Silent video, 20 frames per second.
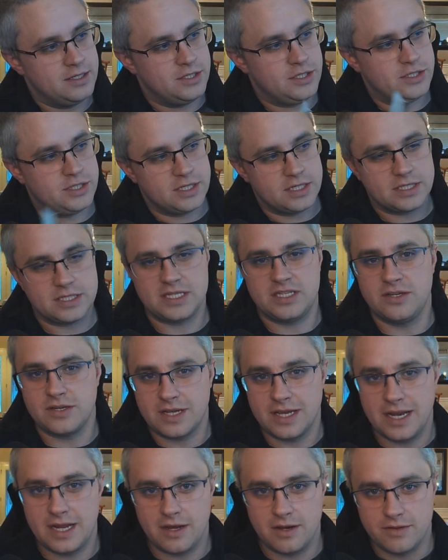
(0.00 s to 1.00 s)
Just
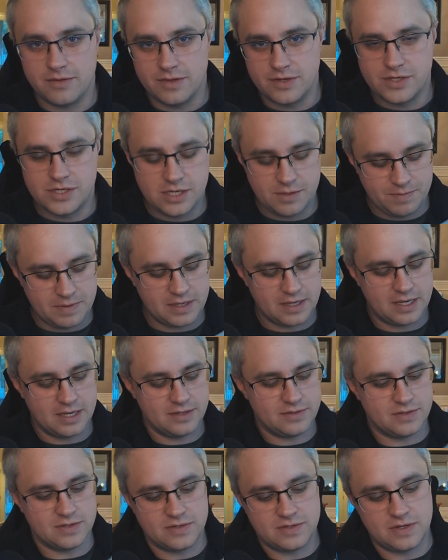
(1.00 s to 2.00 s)
took it out of the shipping
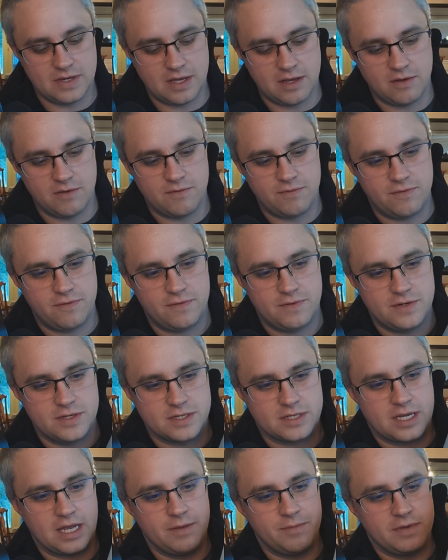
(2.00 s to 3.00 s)
case itself.
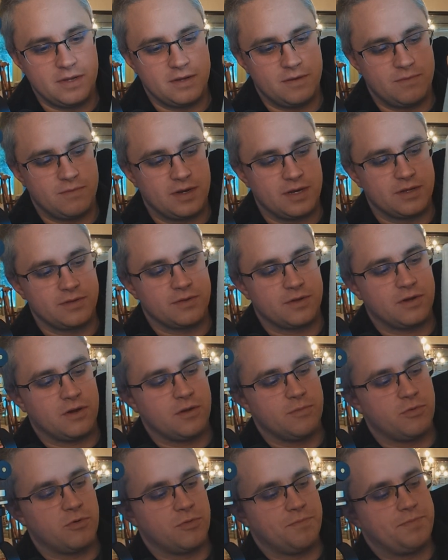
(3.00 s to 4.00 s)
Just came in a regular
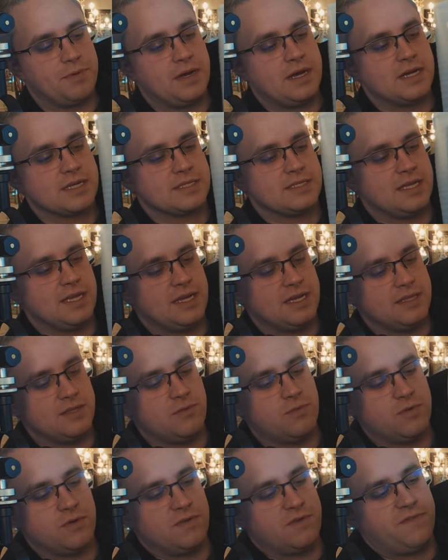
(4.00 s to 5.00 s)
cardboard box that had the
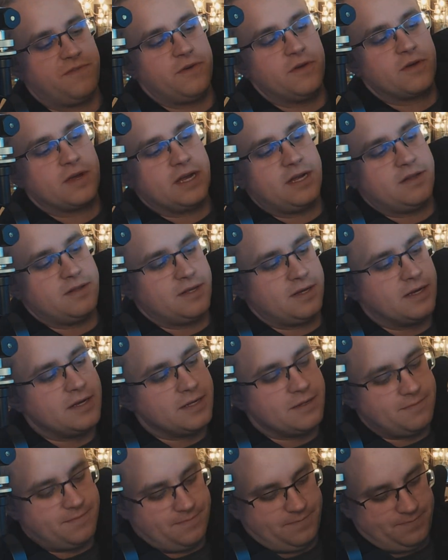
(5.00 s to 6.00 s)
words Focal on it.